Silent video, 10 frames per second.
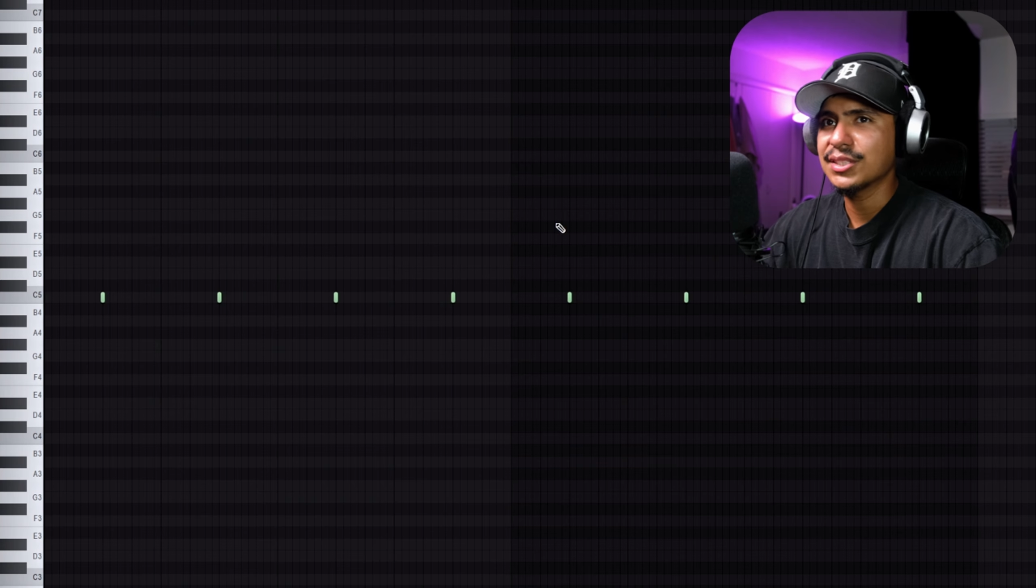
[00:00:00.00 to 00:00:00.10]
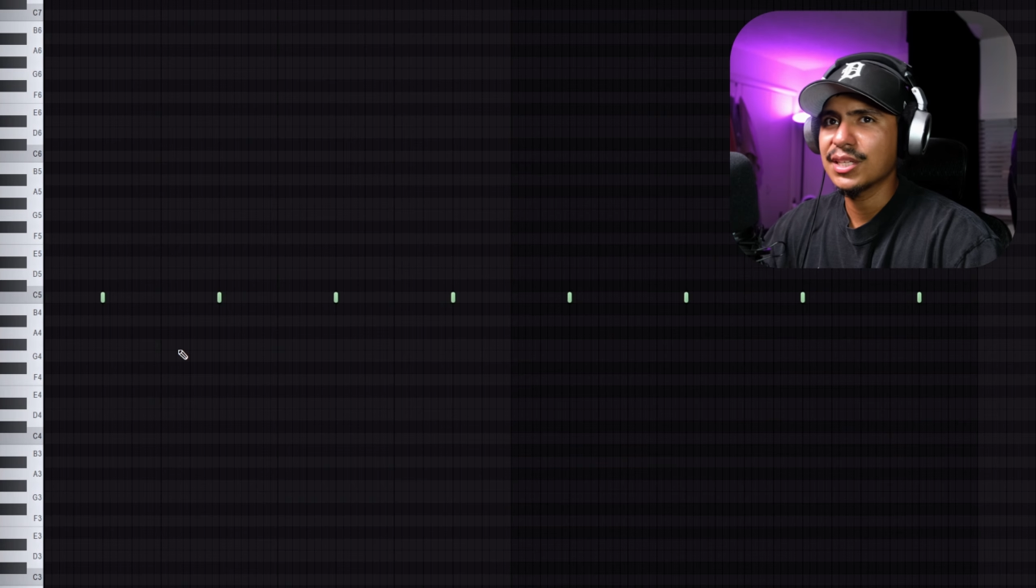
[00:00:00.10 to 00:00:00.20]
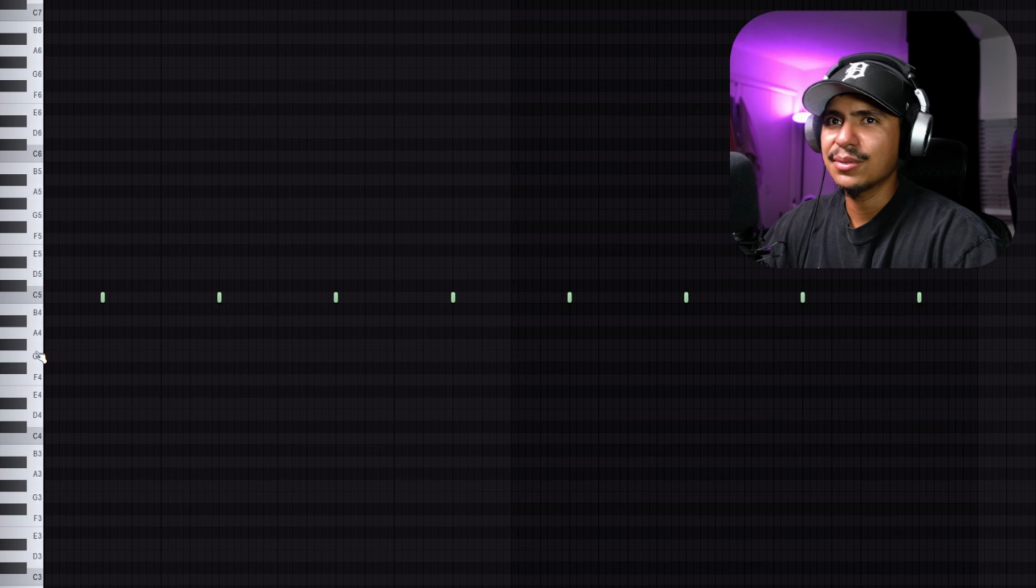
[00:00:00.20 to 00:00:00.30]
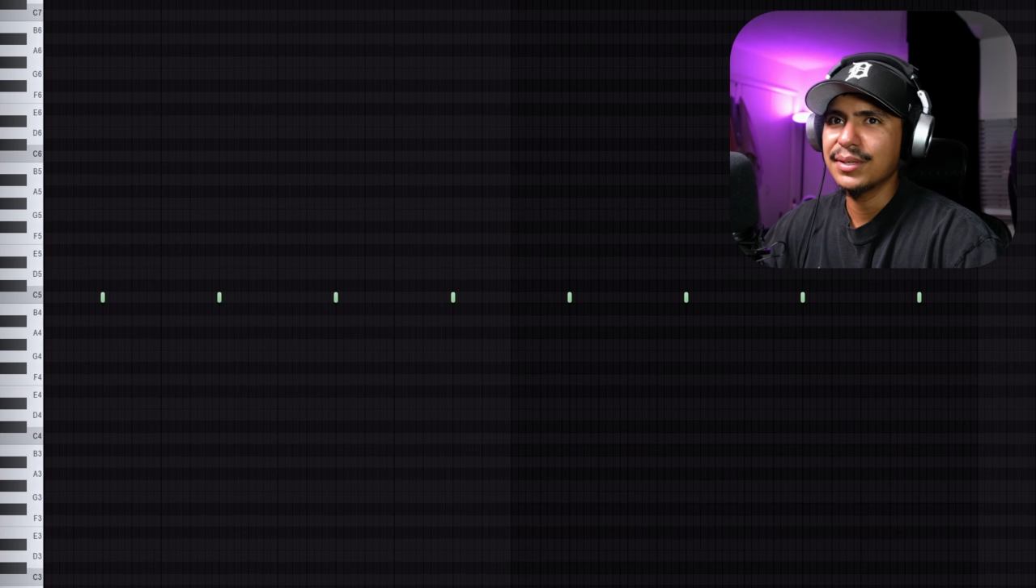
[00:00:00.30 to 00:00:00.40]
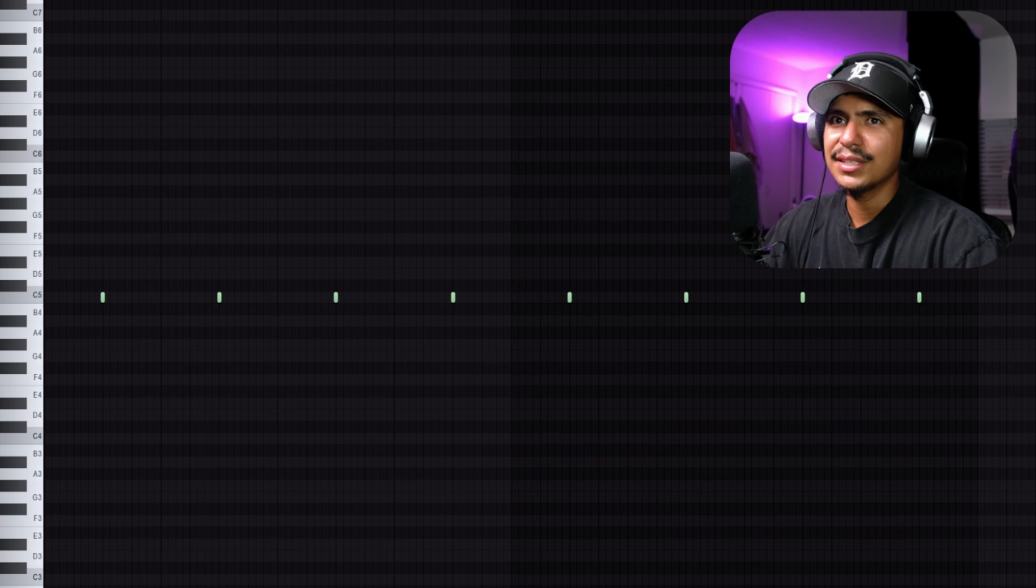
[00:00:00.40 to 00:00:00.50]

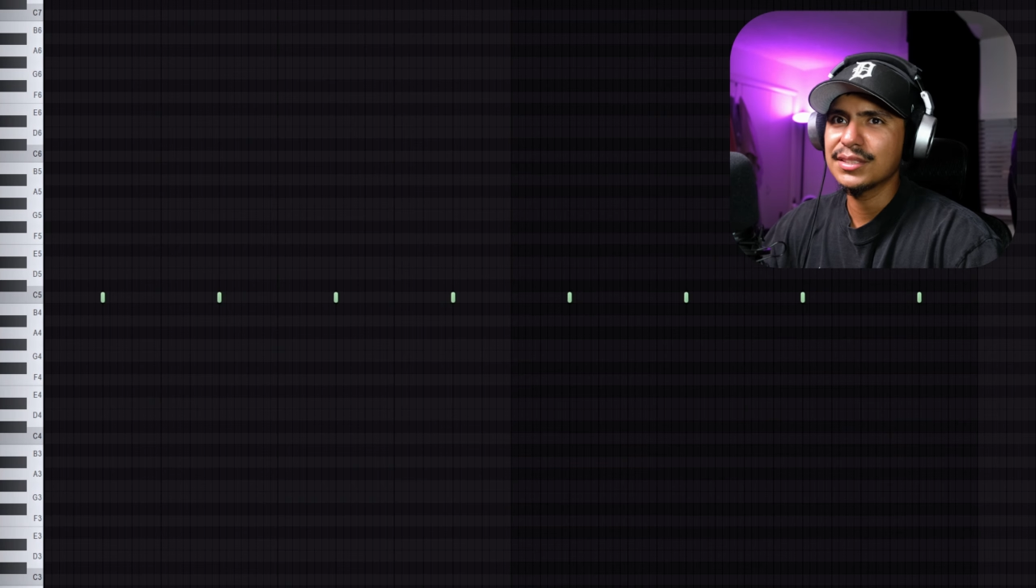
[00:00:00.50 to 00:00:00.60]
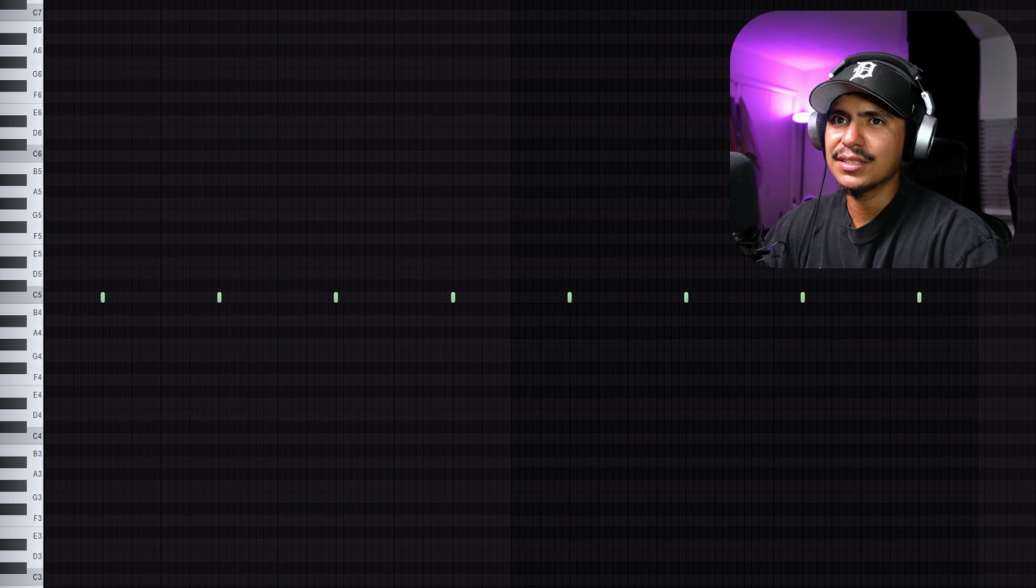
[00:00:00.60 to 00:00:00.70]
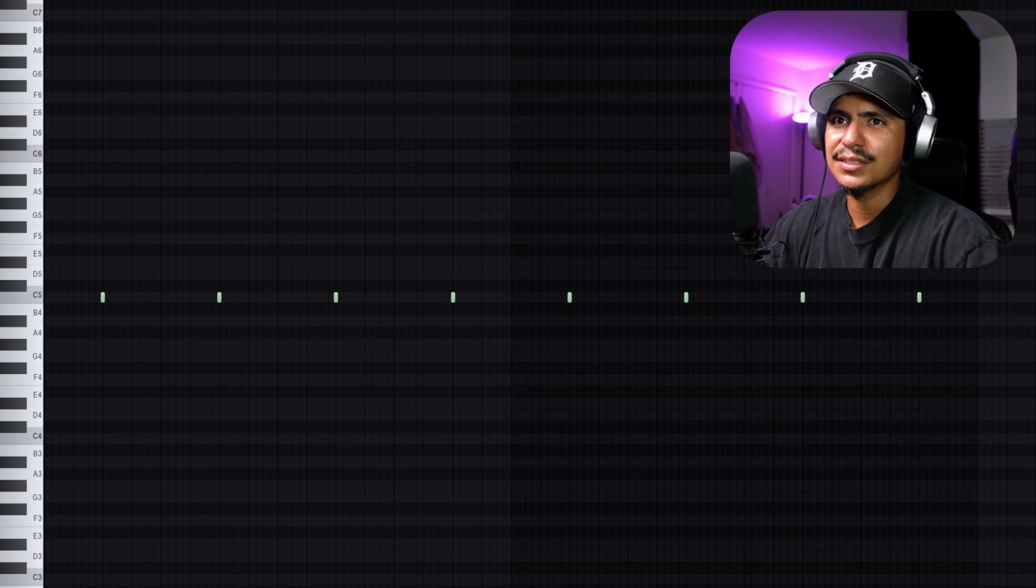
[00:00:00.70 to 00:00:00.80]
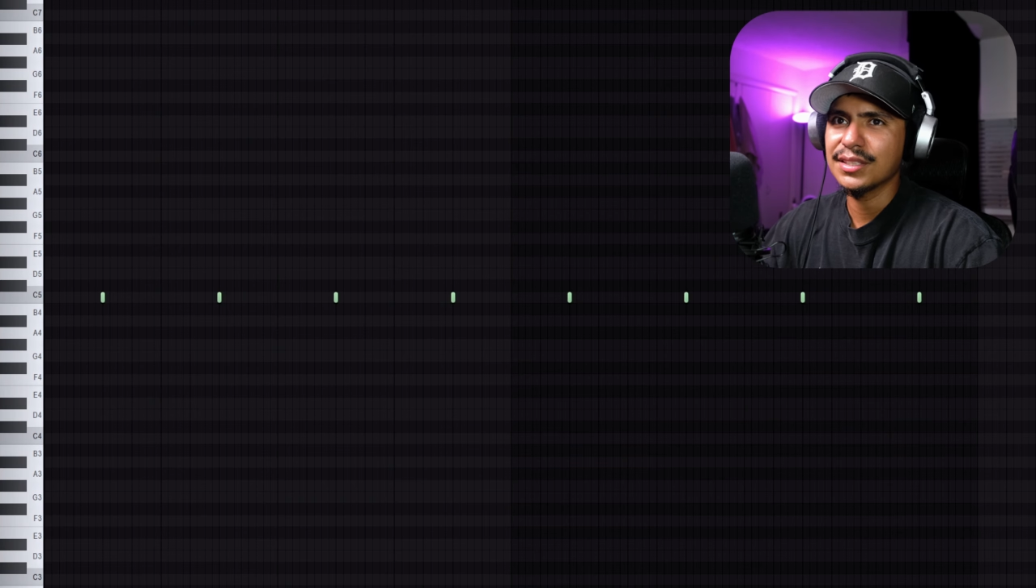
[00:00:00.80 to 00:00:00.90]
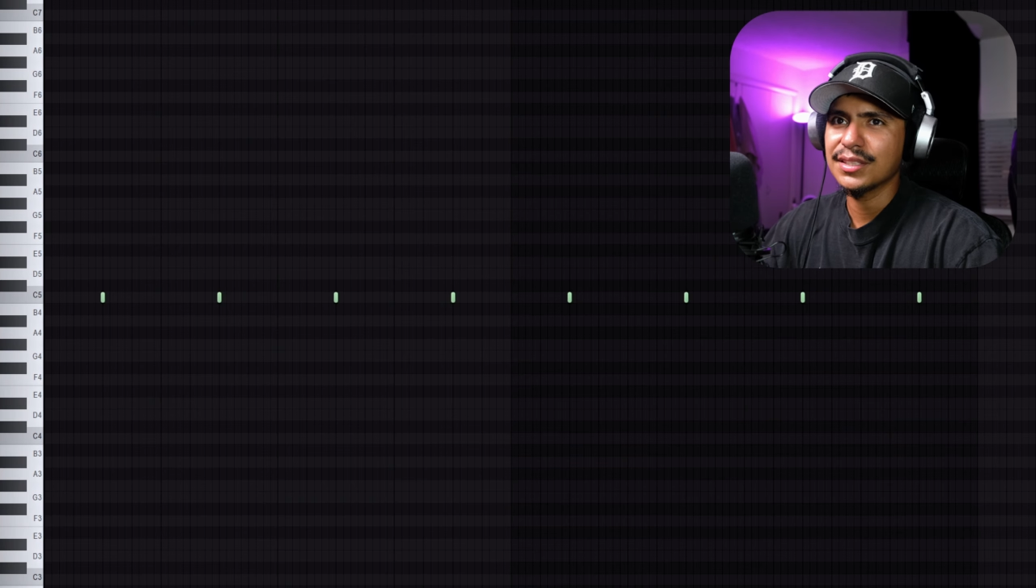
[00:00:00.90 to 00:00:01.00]
808. It sounds
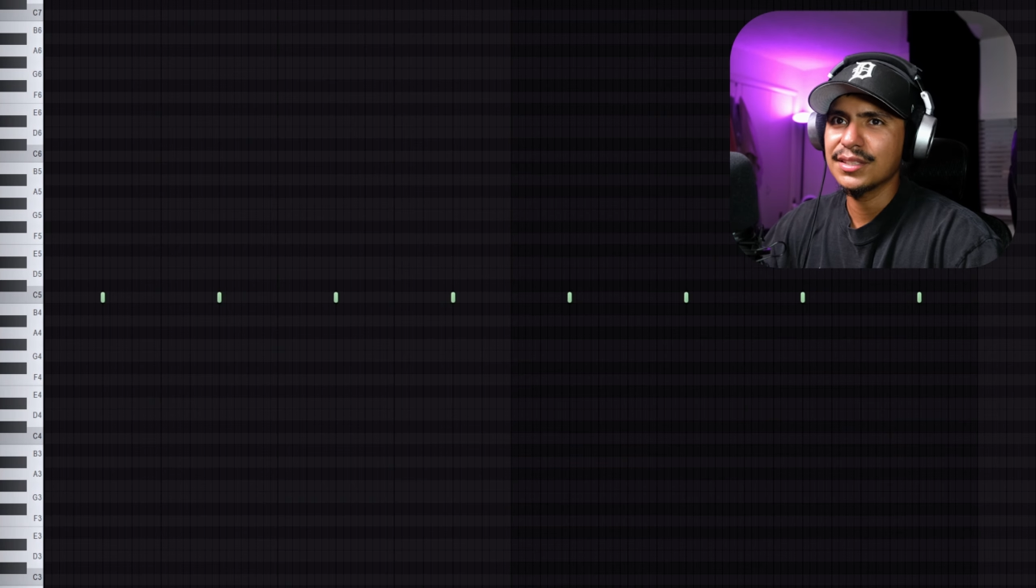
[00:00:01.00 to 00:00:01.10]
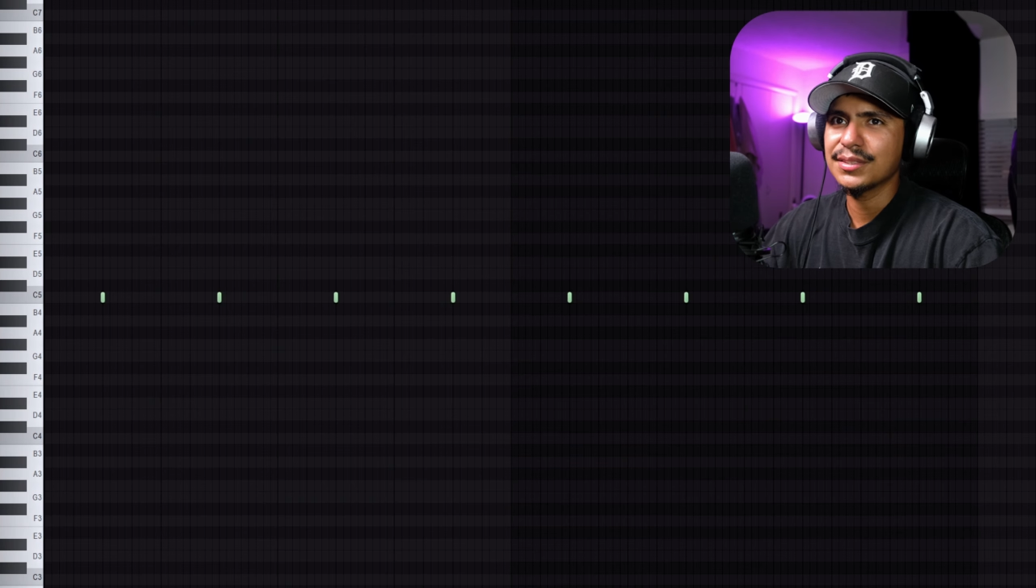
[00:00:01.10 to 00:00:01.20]
like this.